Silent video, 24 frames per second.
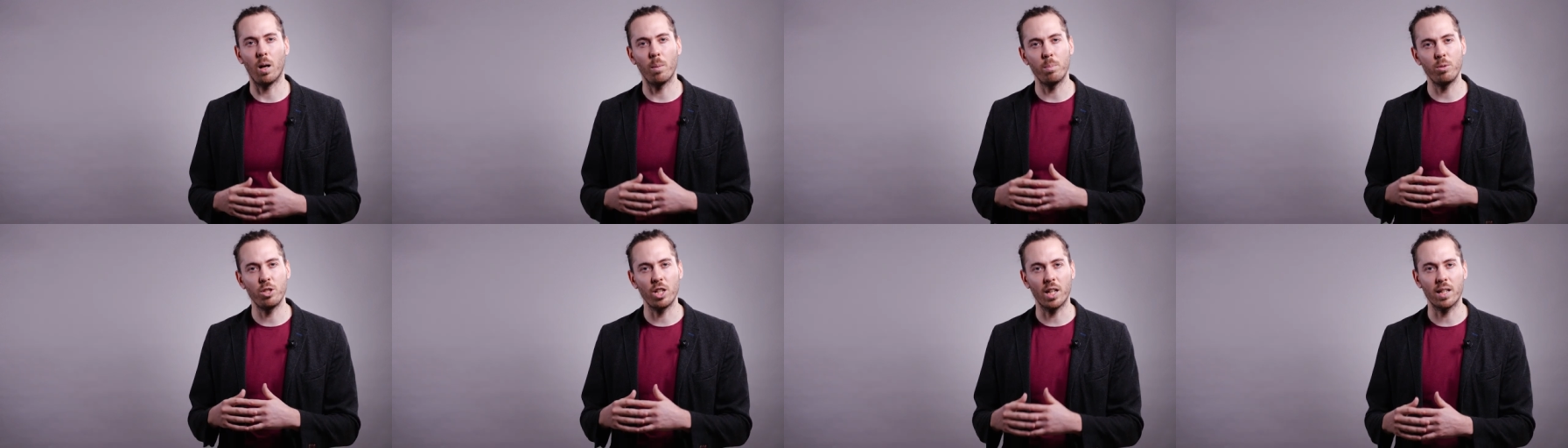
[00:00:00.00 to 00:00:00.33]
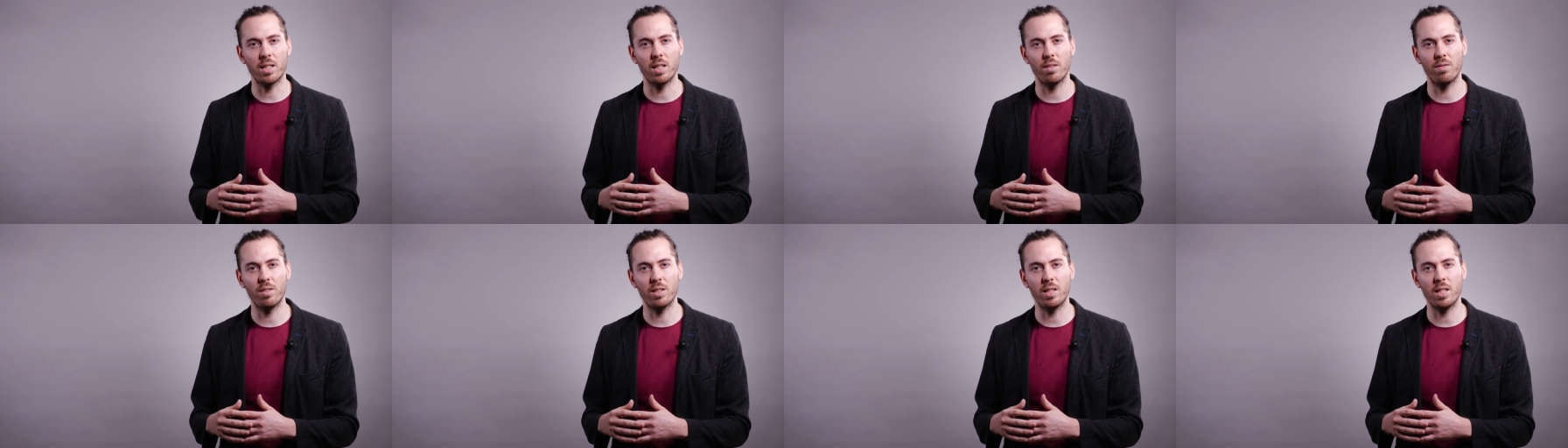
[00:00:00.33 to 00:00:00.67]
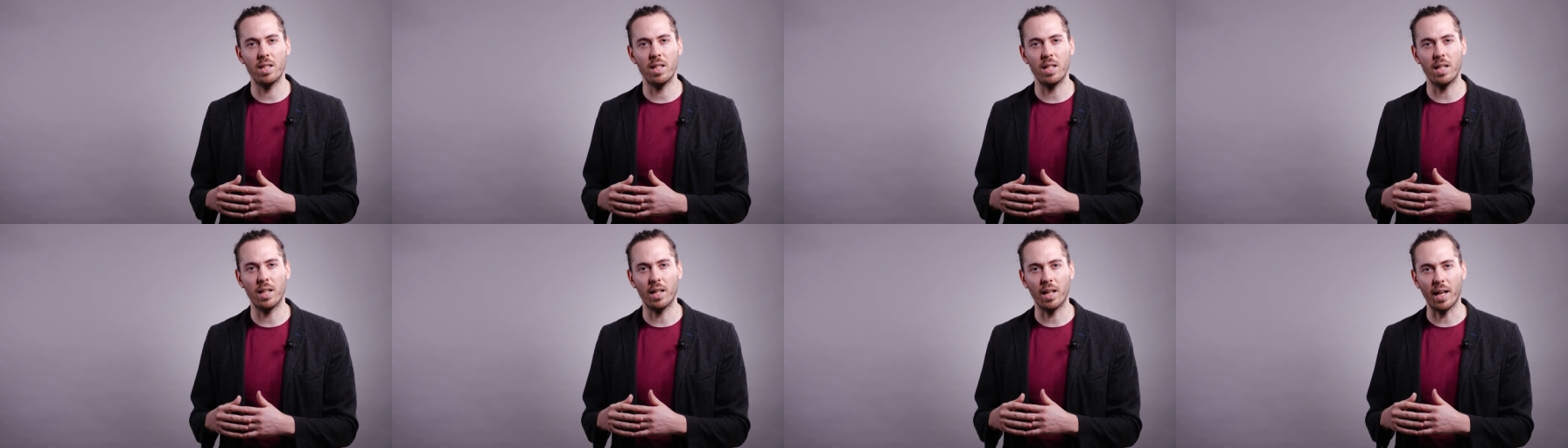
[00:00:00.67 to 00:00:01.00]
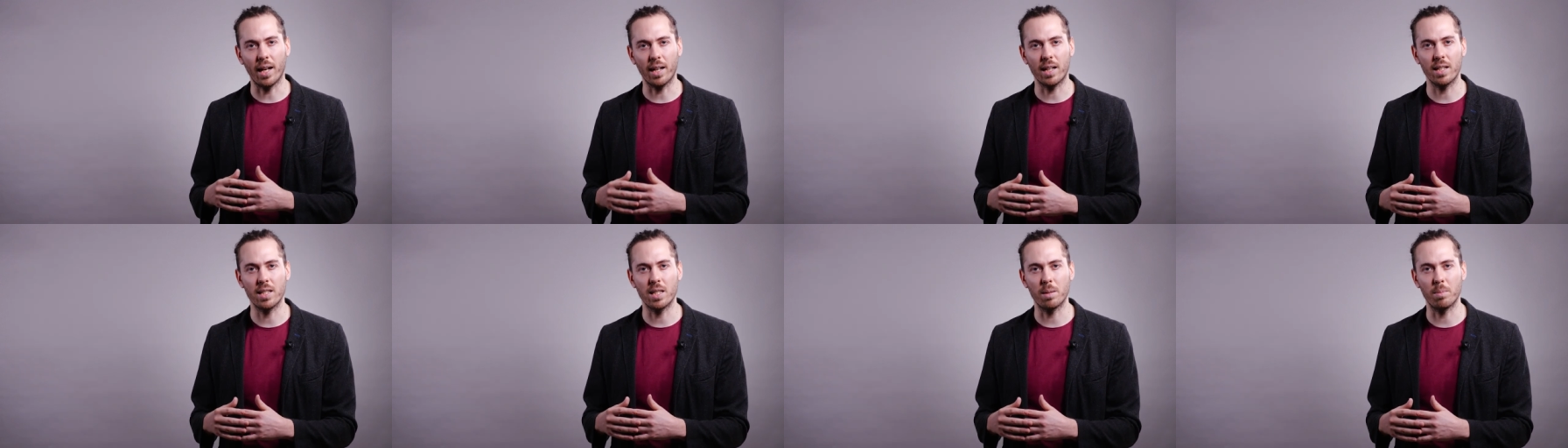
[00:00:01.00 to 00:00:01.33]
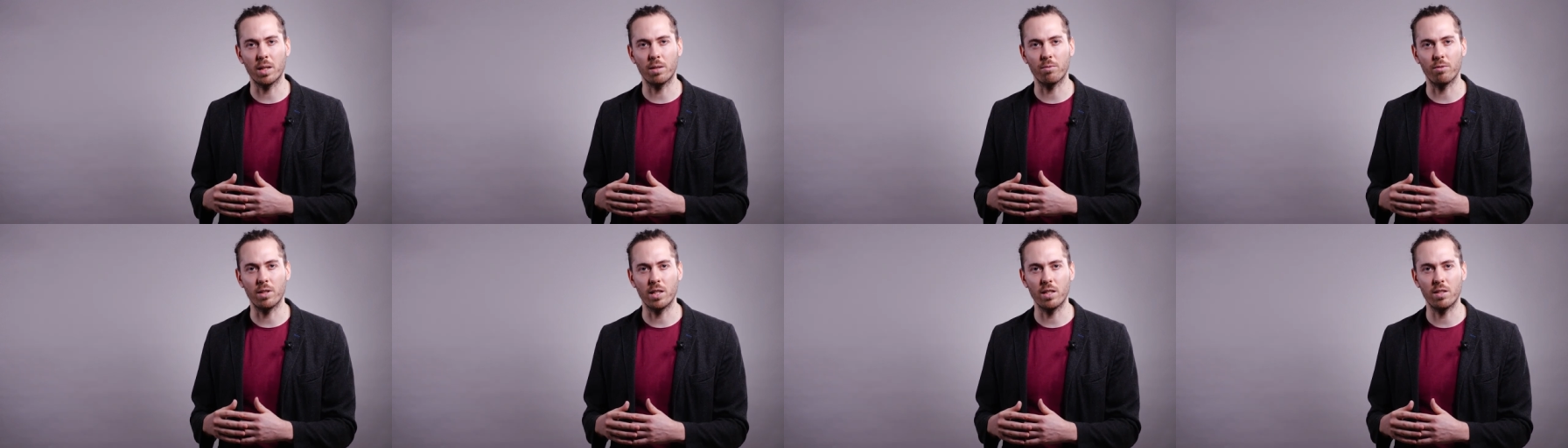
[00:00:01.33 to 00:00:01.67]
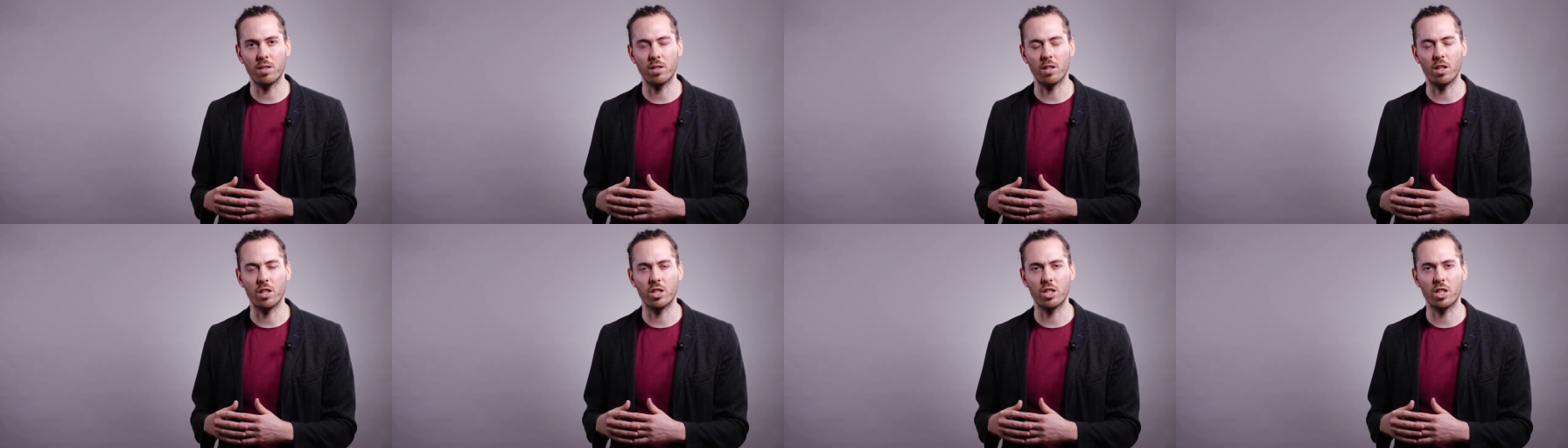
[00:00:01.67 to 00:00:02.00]
objectivity in academic
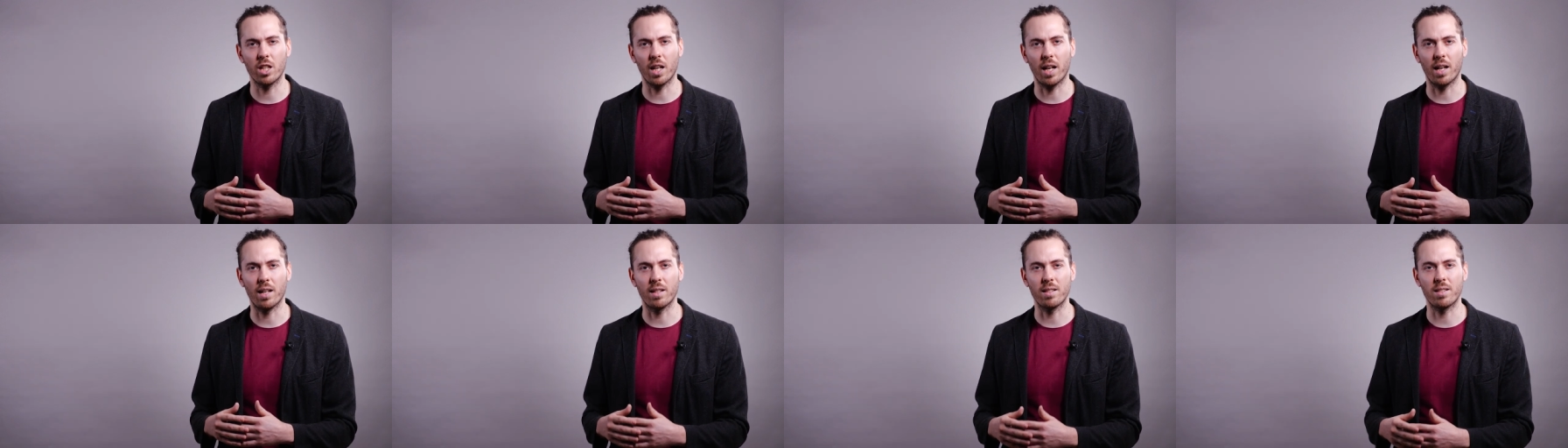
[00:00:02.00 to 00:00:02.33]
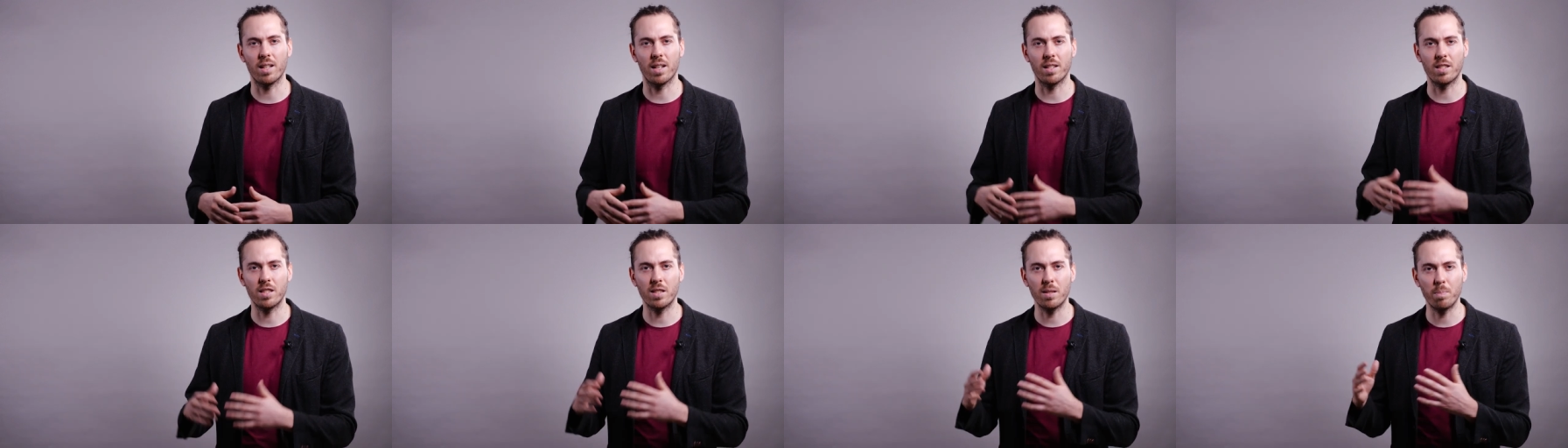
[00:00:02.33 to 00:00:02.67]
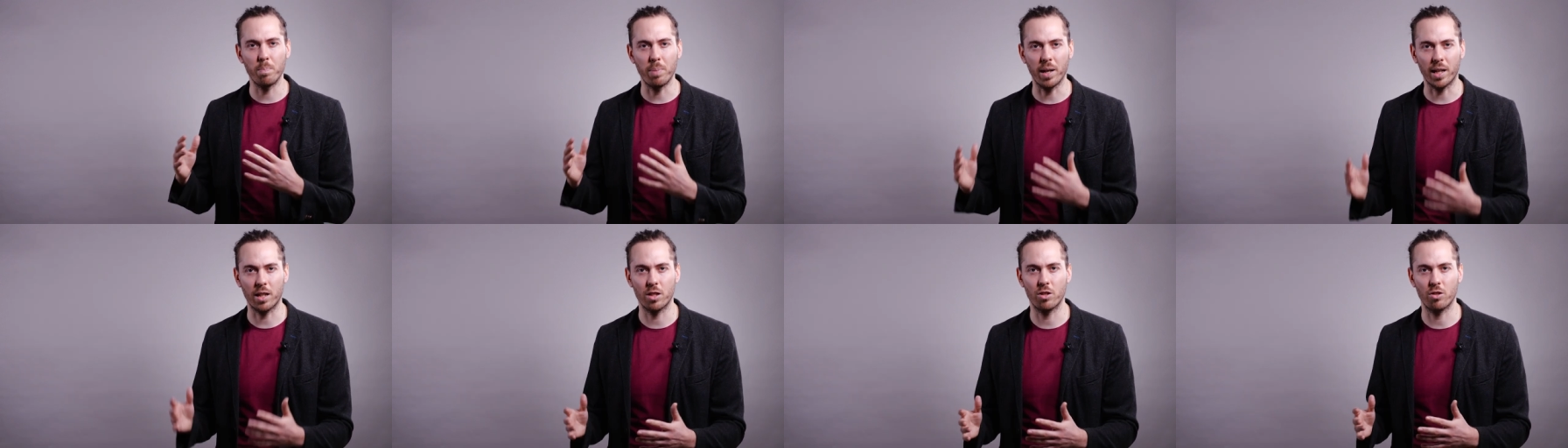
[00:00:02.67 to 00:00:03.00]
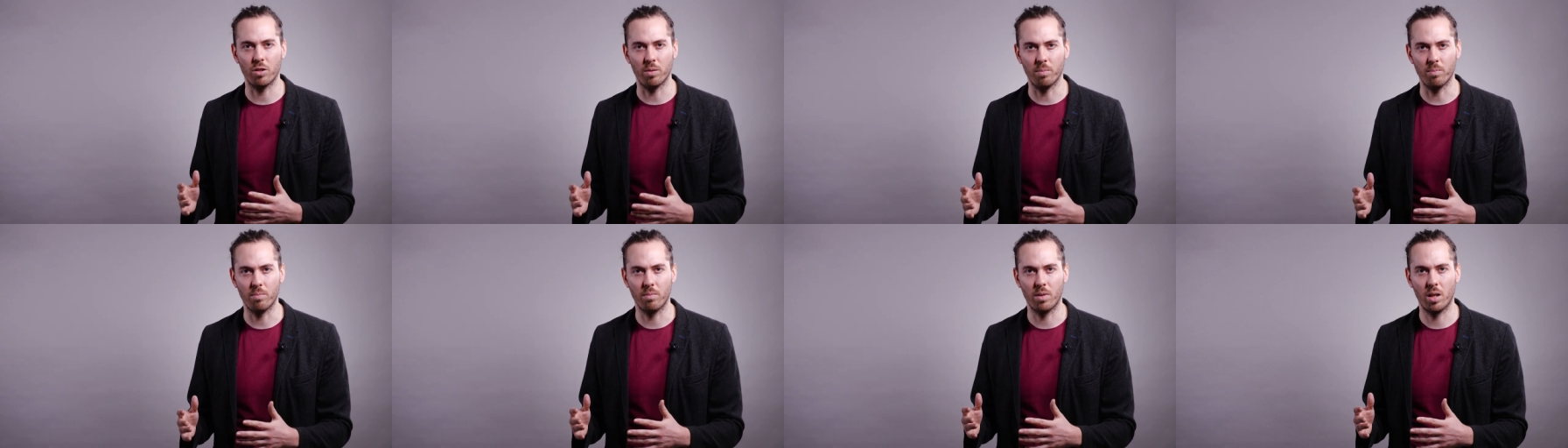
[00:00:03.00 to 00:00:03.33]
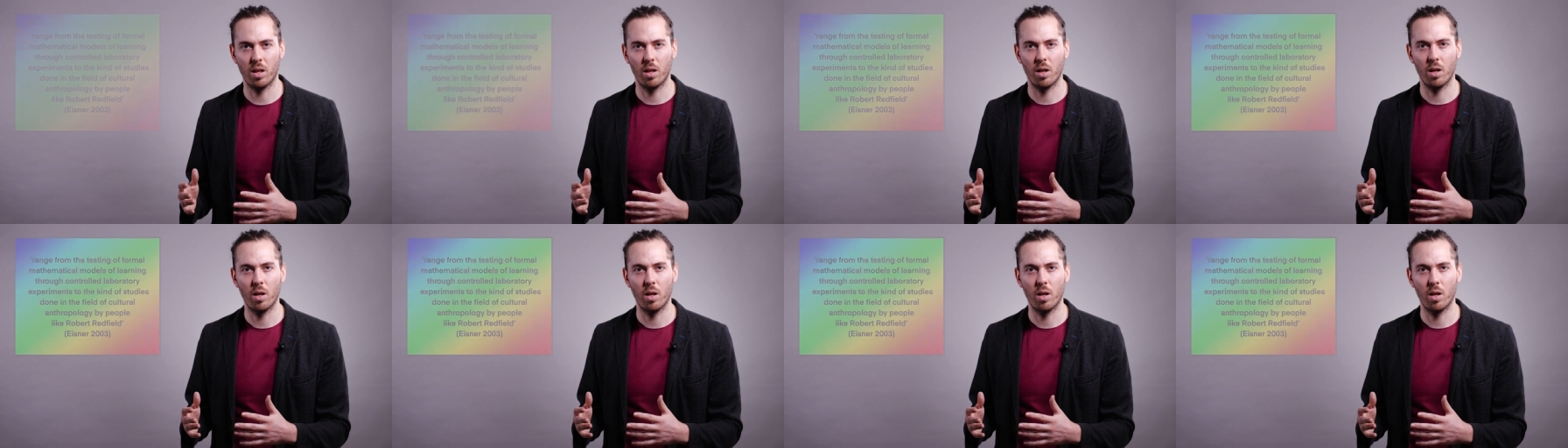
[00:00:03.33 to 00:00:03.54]
research as a spectrum,